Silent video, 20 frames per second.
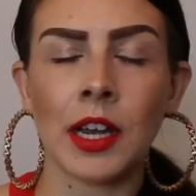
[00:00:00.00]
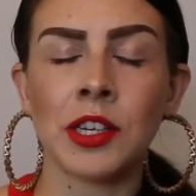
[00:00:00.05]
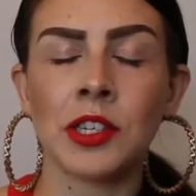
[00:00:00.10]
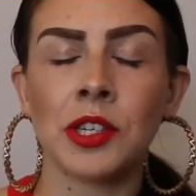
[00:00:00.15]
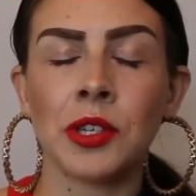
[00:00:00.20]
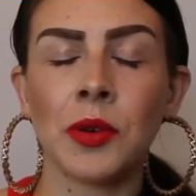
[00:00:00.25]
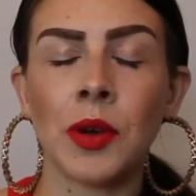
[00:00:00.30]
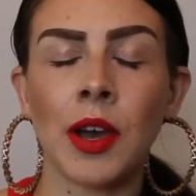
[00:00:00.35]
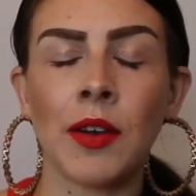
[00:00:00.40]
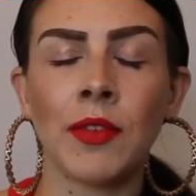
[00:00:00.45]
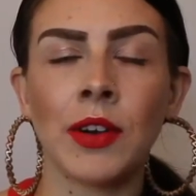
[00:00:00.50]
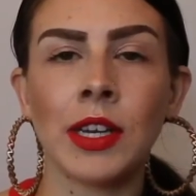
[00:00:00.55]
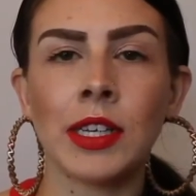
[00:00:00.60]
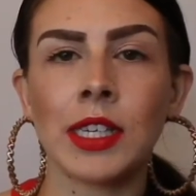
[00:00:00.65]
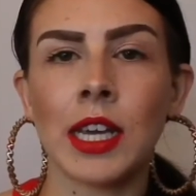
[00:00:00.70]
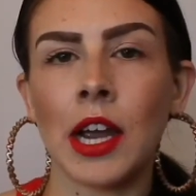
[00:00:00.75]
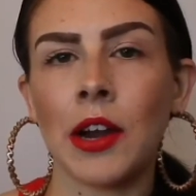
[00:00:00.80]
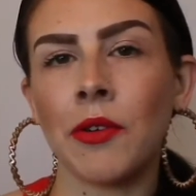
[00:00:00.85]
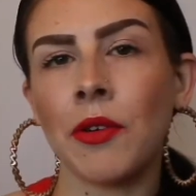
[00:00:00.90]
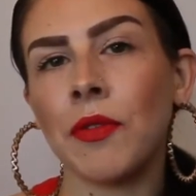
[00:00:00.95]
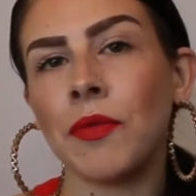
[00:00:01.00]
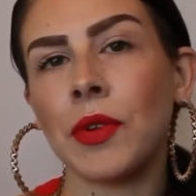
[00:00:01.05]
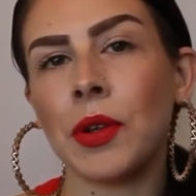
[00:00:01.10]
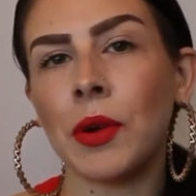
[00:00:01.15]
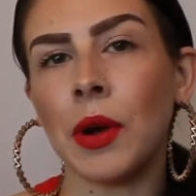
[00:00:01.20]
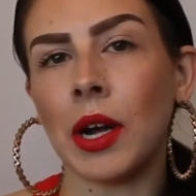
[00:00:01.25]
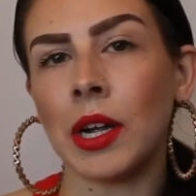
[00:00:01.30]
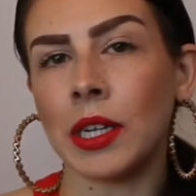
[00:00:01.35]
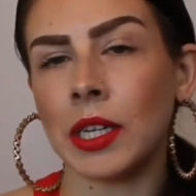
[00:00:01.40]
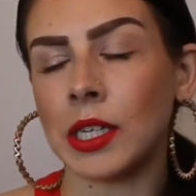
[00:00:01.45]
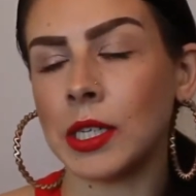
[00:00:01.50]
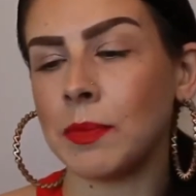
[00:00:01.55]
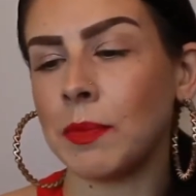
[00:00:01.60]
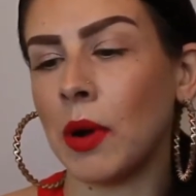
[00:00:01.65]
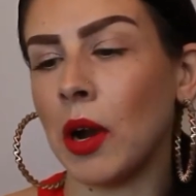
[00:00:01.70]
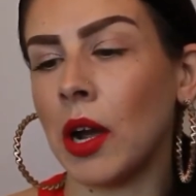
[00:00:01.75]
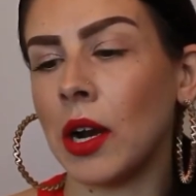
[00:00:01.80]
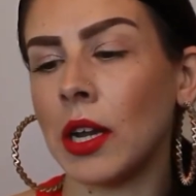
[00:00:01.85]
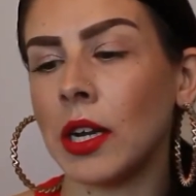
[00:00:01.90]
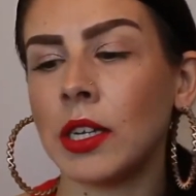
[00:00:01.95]
I do have an entire review on this
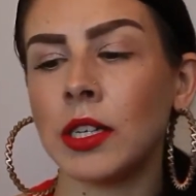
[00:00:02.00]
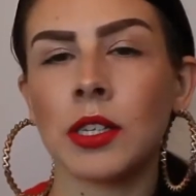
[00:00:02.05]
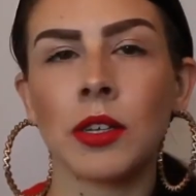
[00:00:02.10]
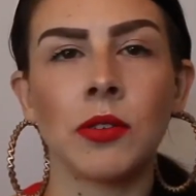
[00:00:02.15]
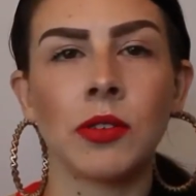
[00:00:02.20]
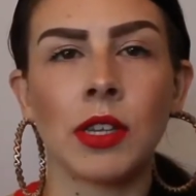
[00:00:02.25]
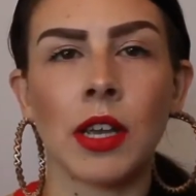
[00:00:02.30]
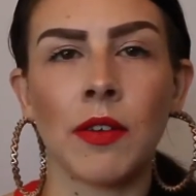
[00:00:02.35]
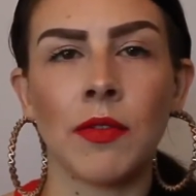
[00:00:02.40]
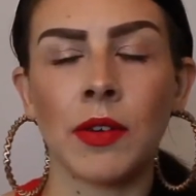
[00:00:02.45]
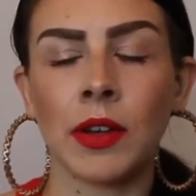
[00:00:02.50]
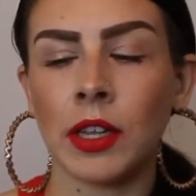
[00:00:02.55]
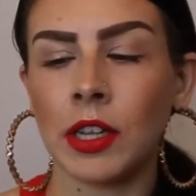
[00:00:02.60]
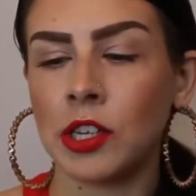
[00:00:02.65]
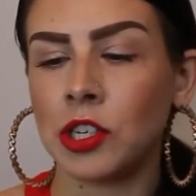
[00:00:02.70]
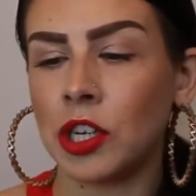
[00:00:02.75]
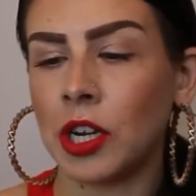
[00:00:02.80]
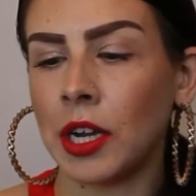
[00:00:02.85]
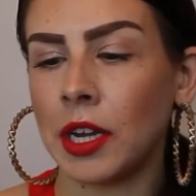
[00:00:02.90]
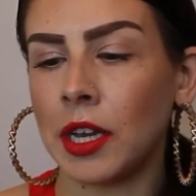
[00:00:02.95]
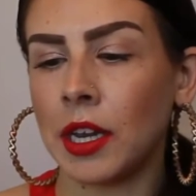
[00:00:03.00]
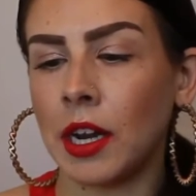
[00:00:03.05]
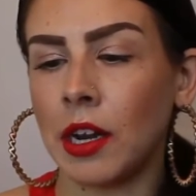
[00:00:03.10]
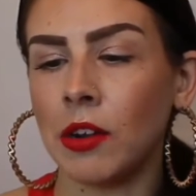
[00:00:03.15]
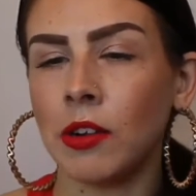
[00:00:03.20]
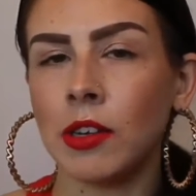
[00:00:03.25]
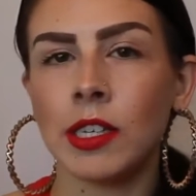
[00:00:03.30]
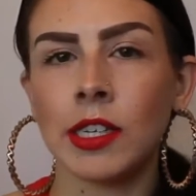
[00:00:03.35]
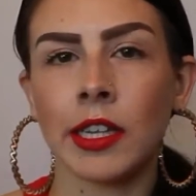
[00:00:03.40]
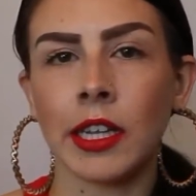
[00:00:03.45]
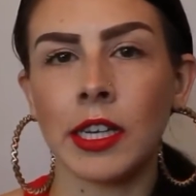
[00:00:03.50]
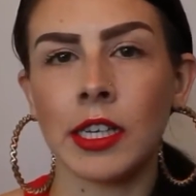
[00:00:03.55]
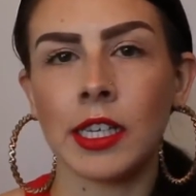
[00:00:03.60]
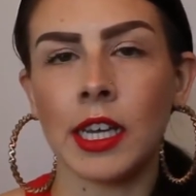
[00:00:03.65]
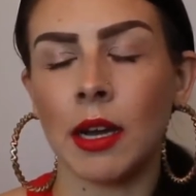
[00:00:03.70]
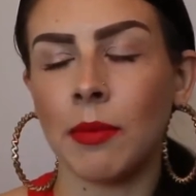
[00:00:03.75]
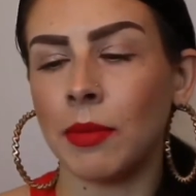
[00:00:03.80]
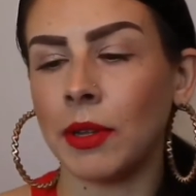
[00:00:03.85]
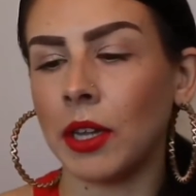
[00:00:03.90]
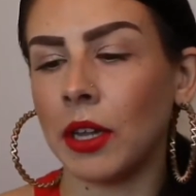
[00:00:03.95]
product, so definitely check it out. It's linked
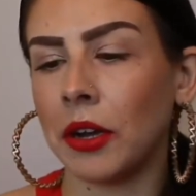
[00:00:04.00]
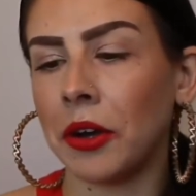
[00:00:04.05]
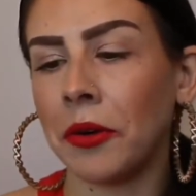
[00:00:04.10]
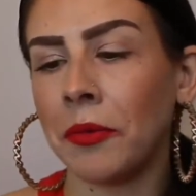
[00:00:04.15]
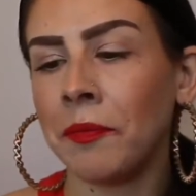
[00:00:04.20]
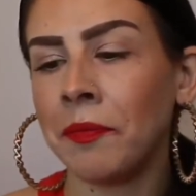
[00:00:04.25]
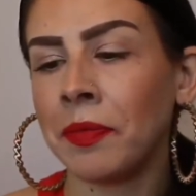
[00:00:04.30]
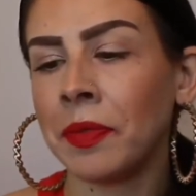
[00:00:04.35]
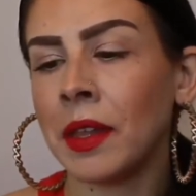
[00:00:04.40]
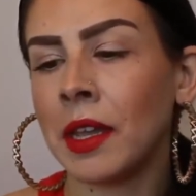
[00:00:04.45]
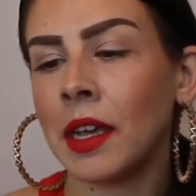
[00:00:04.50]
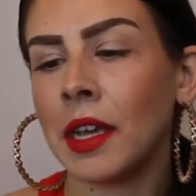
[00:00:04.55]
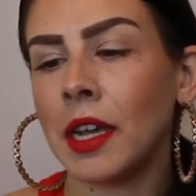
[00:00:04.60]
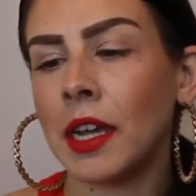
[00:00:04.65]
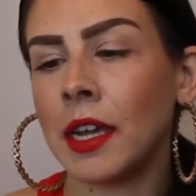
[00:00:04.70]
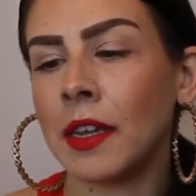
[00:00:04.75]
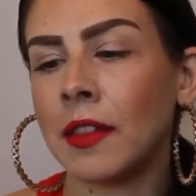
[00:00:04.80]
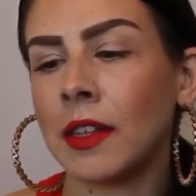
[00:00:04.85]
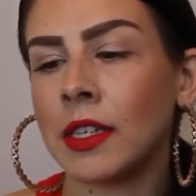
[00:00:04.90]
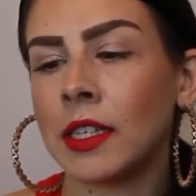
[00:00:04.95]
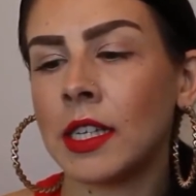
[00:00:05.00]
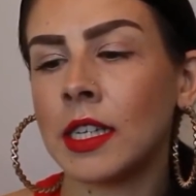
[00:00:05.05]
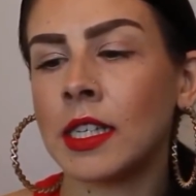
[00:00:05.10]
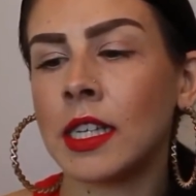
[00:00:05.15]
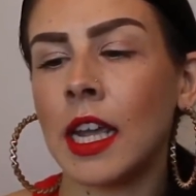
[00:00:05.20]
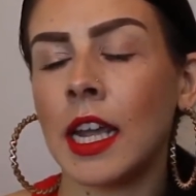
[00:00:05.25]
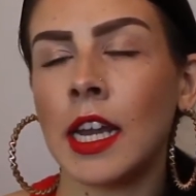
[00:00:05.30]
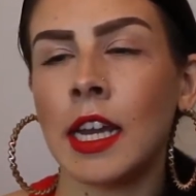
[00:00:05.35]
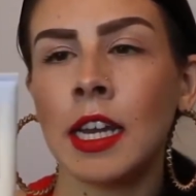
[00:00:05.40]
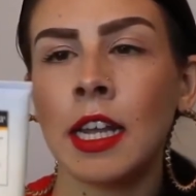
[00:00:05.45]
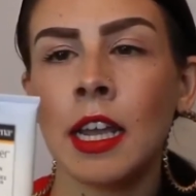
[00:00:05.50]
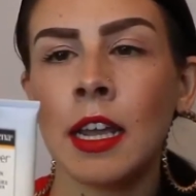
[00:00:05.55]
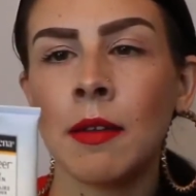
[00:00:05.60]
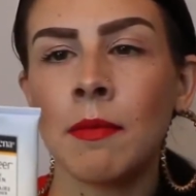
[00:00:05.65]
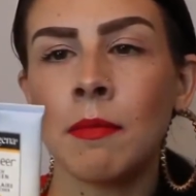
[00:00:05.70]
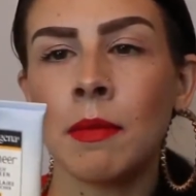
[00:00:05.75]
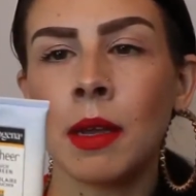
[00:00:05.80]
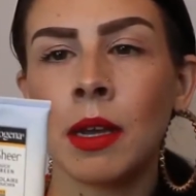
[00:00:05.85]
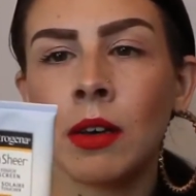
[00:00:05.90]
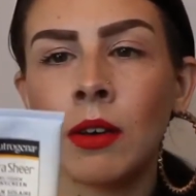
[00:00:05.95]
down below. And this is
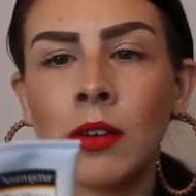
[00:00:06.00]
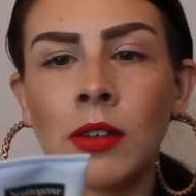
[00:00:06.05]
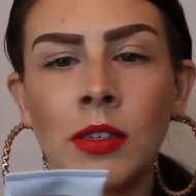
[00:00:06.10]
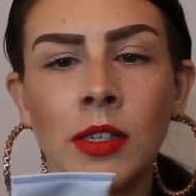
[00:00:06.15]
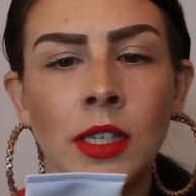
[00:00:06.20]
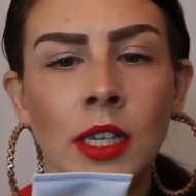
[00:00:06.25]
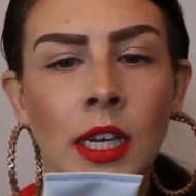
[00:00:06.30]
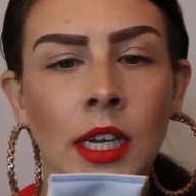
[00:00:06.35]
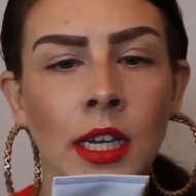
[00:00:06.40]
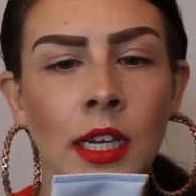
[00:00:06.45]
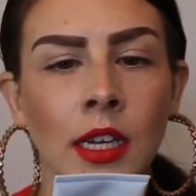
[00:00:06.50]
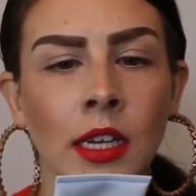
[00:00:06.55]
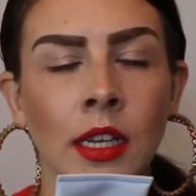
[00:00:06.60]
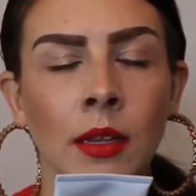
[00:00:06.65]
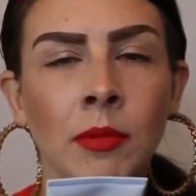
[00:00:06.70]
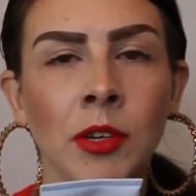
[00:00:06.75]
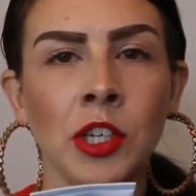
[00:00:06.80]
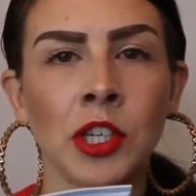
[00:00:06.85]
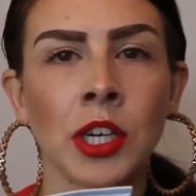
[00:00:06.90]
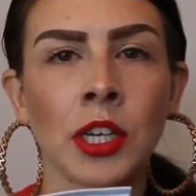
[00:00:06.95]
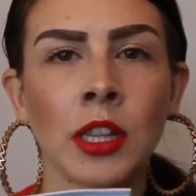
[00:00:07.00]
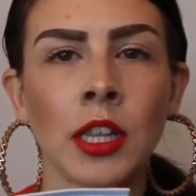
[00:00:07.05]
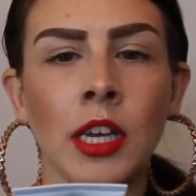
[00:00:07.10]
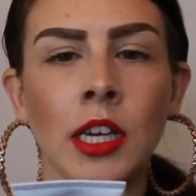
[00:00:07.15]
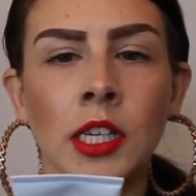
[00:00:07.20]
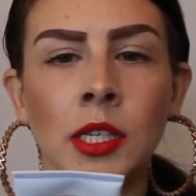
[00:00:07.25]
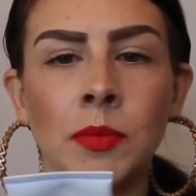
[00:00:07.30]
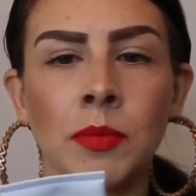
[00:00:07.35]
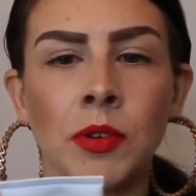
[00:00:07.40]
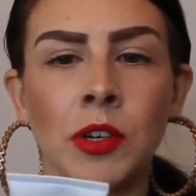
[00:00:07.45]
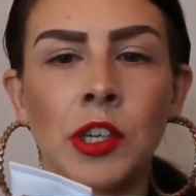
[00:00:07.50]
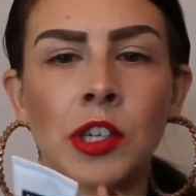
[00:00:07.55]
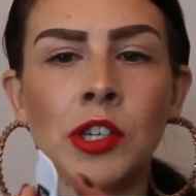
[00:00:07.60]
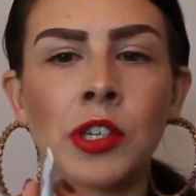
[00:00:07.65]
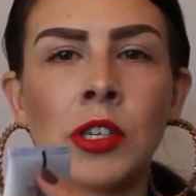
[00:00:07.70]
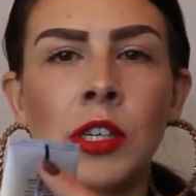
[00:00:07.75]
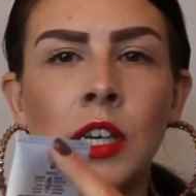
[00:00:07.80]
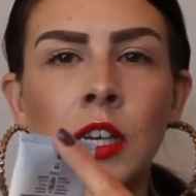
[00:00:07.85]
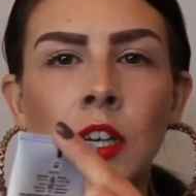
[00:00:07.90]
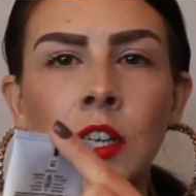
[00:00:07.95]
88 mils, and let me check the
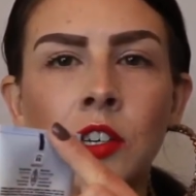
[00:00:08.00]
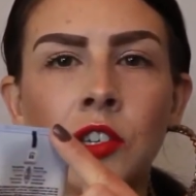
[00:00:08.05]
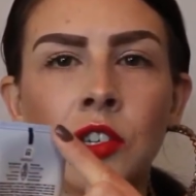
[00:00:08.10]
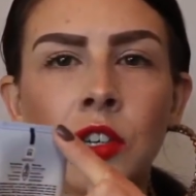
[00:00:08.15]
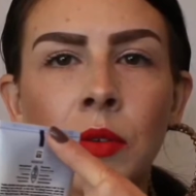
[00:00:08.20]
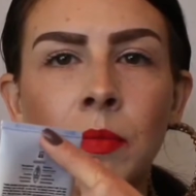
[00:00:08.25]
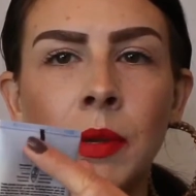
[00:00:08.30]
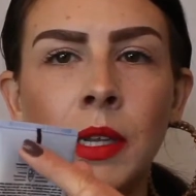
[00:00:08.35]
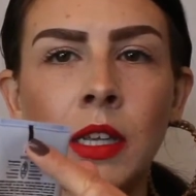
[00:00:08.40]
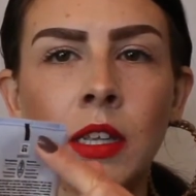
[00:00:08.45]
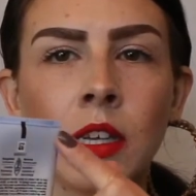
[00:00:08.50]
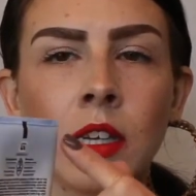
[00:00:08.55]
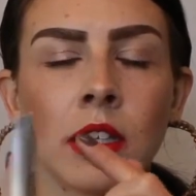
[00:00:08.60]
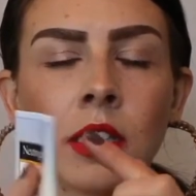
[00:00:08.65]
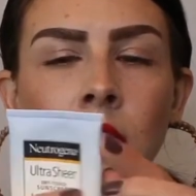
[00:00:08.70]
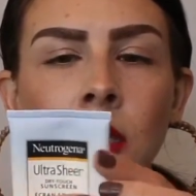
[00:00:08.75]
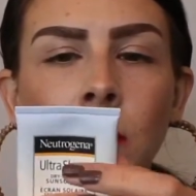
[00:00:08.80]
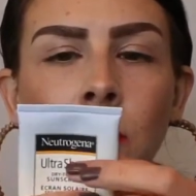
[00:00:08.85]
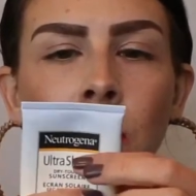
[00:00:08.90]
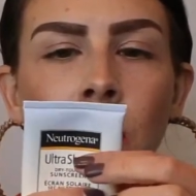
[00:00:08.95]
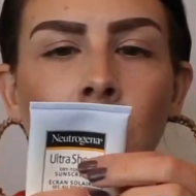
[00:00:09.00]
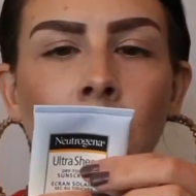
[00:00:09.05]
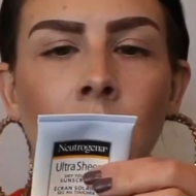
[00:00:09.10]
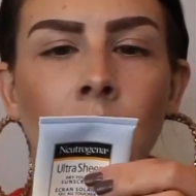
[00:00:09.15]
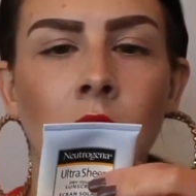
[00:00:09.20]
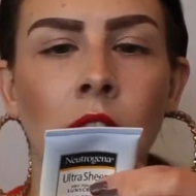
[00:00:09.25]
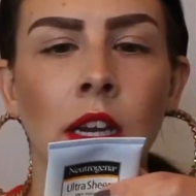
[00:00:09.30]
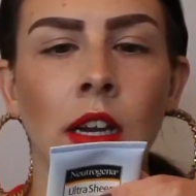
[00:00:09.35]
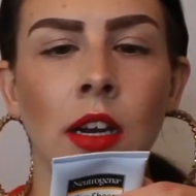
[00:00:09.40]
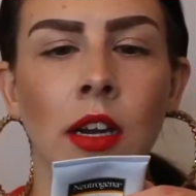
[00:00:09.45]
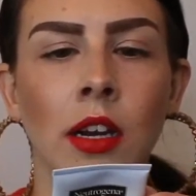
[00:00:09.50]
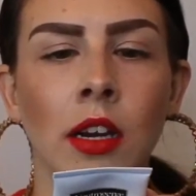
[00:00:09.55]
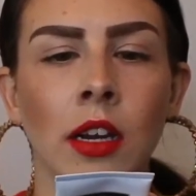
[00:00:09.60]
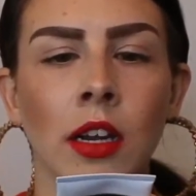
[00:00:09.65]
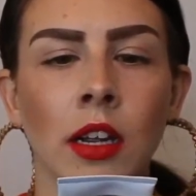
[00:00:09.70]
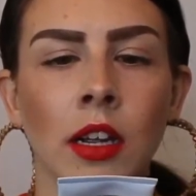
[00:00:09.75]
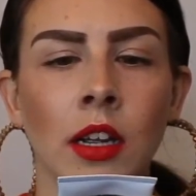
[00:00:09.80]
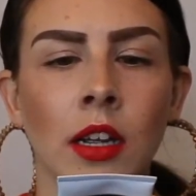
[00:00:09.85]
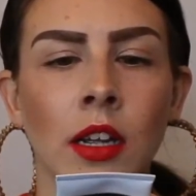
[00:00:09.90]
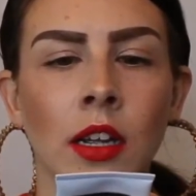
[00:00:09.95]
expiration date. It should be like somewhere on here.
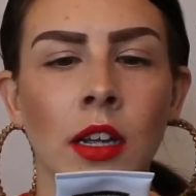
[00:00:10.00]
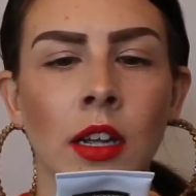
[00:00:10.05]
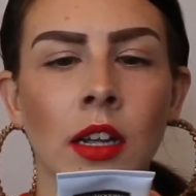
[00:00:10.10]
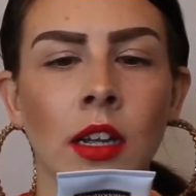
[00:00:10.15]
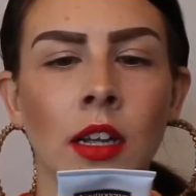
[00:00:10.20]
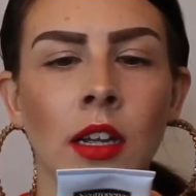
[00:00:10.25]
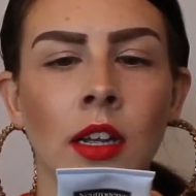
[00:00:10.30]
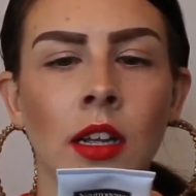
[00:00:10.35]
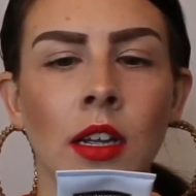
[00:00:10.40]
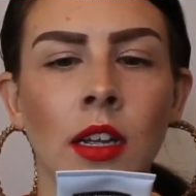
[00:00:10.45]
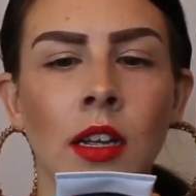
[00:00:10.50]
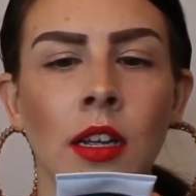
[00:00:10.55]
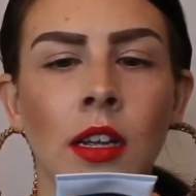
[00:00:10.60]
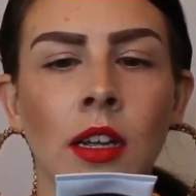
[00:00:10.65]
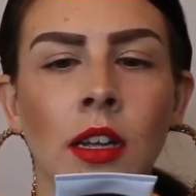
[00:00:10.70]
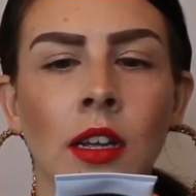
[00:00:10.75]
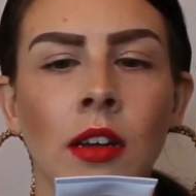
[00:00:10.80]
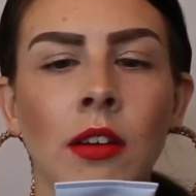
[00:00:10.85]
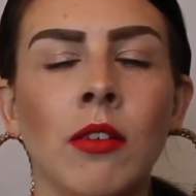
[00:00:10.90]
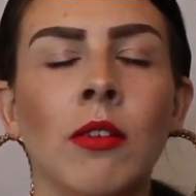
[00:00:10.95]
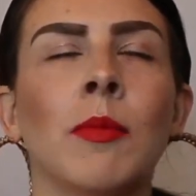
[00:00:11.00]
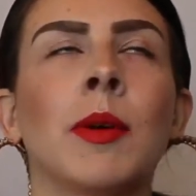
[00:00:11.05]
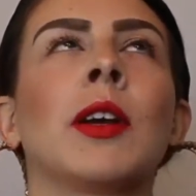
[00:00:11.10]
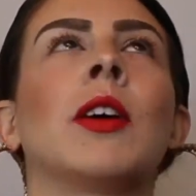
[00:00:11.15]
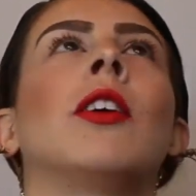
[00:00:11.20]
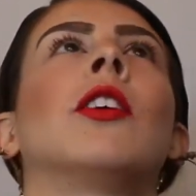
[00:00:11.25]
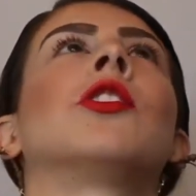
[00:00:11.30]
Oh my